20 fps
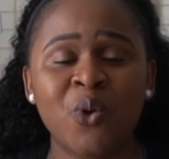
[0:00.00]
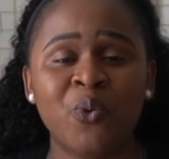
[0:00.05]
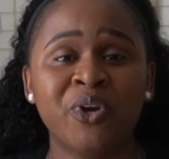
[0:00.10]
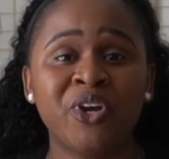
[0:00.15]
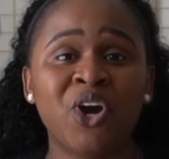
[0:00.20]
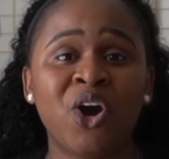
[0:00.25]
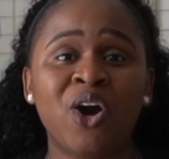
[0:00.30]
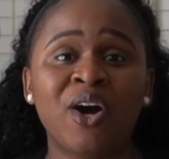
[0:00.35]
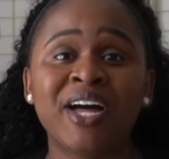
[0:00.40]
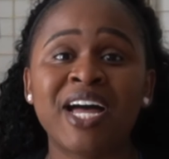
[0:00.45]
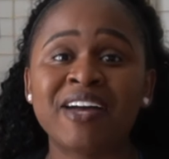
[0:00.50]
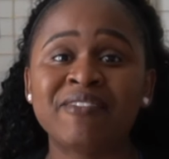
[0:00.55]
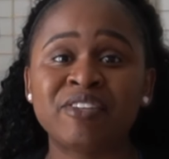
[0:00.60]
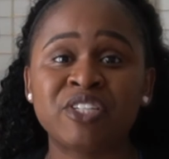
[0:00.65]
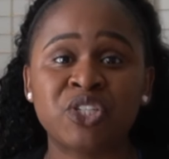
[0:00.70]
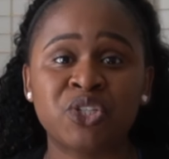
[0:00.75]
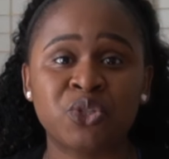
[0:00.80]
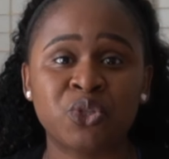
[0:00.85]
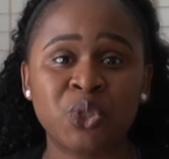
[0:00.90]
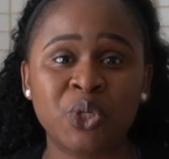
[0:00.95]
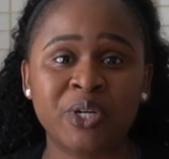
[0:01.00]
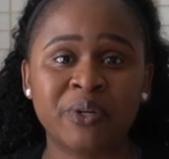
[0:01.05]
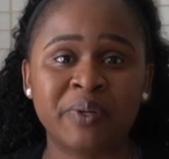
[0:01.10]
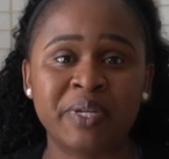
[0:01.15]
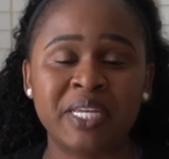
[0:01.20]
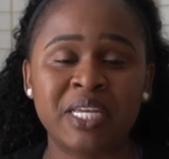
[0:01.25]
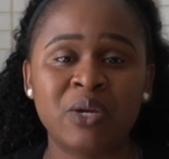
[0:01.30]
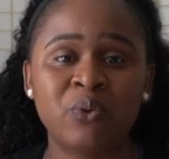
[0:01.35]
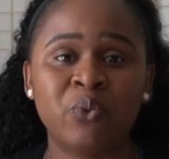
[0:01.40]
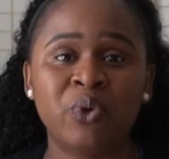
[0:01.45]
We all have a
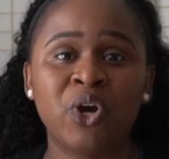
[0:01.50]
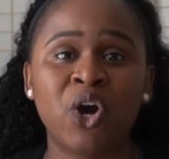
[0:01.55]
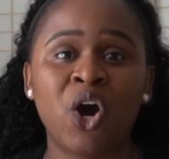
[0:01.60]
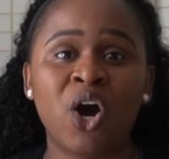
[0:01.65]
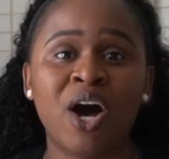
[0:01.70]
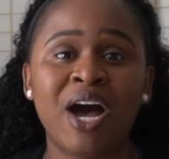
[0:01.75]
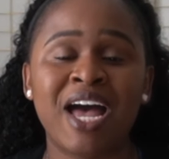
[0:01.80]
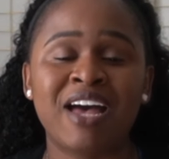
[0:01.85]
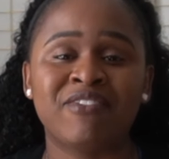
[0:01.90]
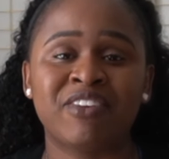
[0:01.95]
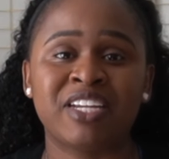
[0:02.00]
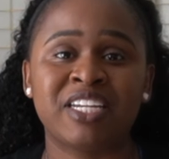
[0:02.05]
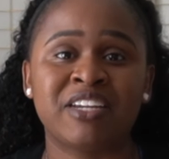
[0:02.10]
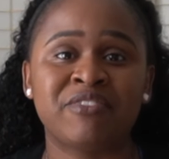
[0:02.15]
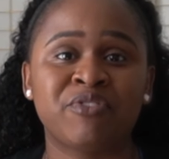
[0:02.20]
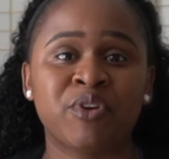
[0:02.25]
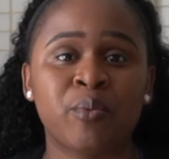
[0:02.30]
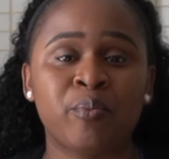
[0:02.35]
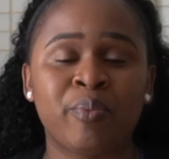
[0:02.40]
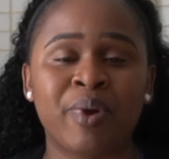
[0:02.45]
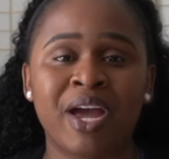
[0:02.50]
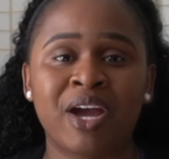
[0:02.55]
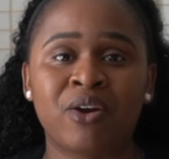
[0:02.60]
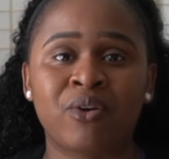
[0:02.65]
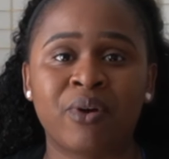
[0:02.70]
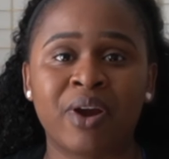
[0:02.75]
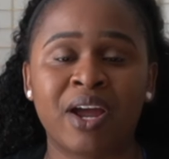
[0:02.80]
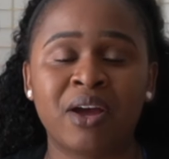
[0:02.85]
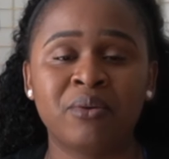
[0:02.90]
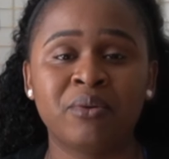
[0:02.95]
story. We all have a different
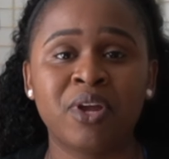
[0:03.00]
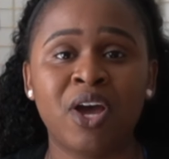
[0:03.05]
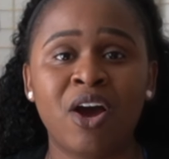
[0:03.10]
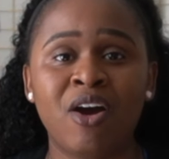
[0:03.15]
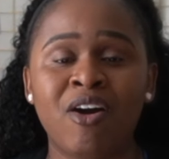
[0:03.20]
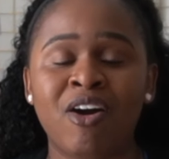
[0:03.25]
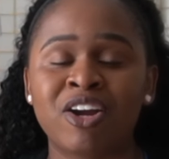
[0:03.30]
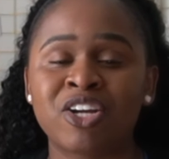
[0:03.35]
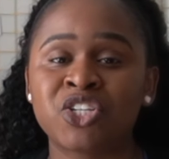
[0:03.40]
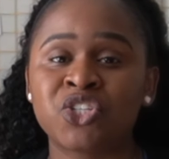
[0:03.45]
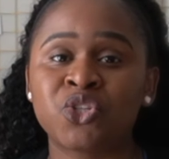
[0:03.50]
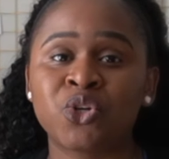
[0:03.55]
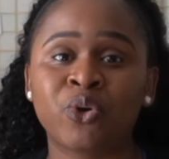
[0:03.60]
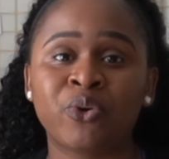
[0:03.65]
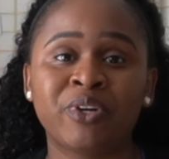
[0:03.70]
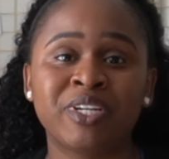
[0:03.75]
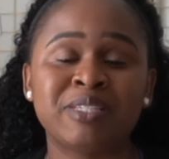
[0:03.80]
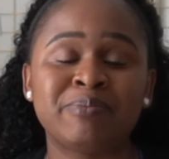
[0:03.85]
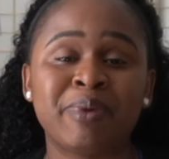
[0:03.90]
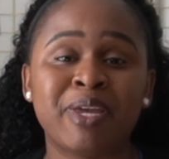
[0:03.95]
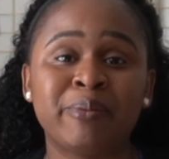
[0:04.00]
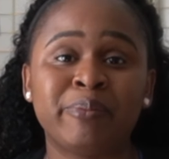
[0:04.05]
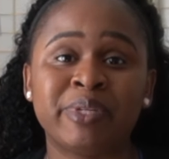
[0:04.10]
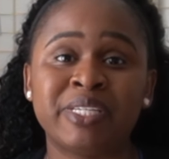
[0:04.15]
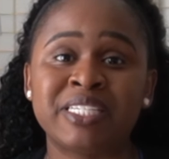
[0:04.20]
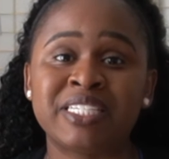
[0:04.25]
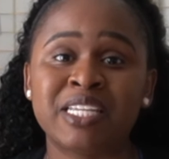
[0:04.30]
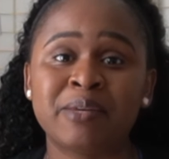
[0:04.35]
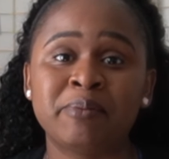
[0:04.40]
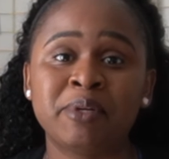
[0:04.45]
background. Our stories may
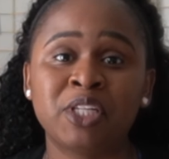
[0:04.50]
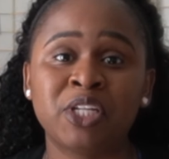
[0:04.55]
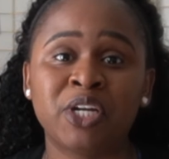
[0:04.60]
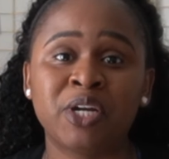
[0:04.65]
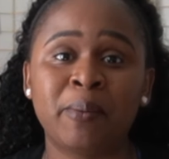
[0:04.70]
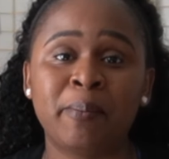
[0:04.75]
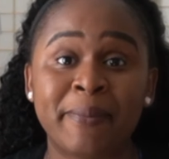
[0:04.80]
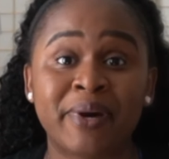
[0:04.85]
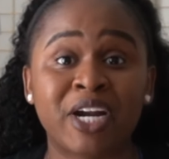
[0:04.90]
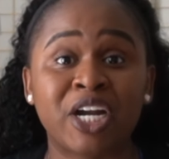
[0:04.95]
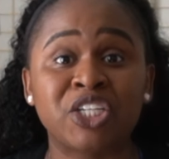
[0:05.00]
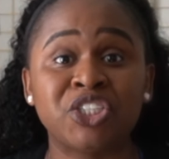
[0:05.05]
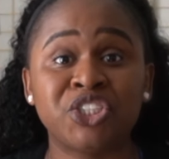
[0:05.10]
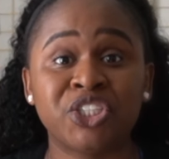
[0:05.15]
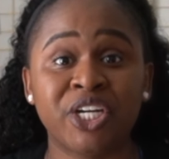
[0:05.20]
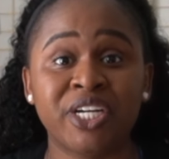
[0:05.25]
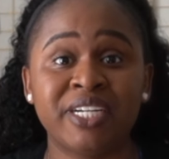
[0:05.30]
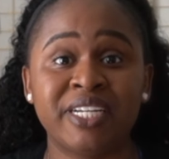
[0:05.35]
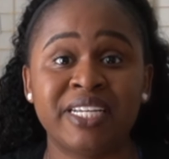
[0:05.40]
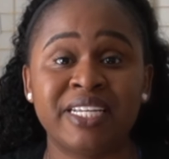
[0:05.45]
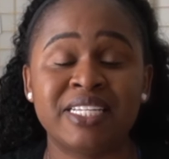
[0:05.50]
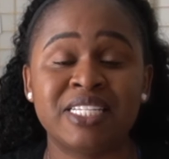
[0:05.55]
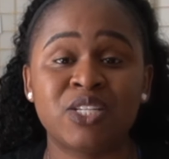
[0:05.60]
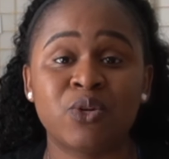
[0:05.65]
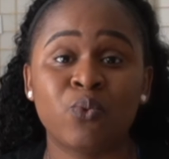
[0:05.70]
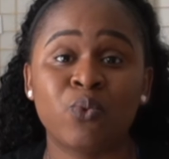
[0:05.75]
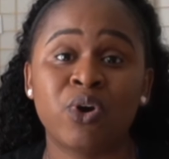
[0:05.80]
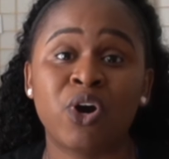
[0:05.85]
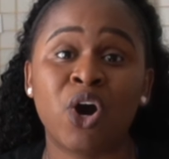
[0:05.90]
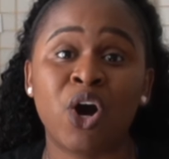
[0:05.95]
be similar, but our journeys
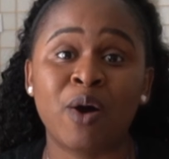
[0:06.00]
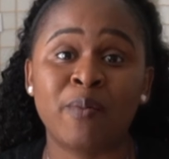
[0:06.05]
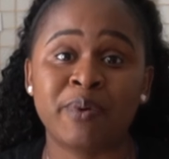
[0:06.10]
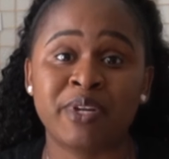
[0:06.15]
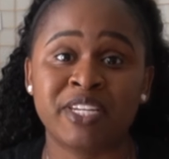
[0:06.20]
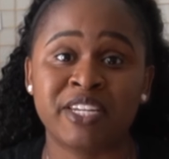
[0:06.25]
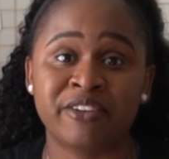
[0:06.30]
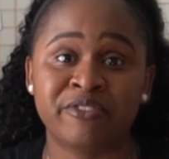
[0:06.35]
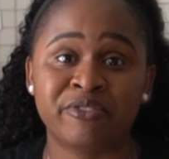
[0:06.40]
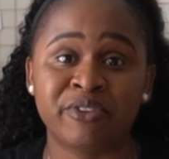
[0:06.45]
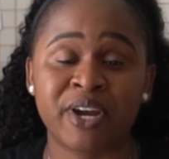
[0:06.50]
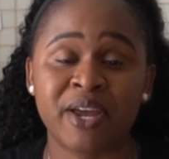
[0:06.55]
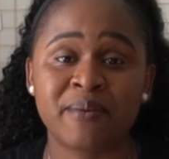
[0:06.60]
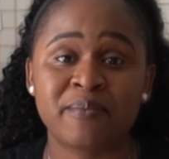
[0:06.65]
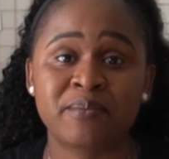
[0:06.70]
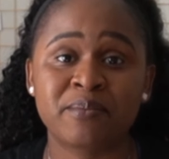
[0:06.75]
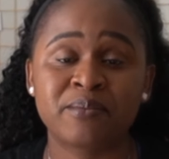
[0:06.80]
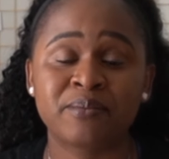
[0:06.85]
will all be different.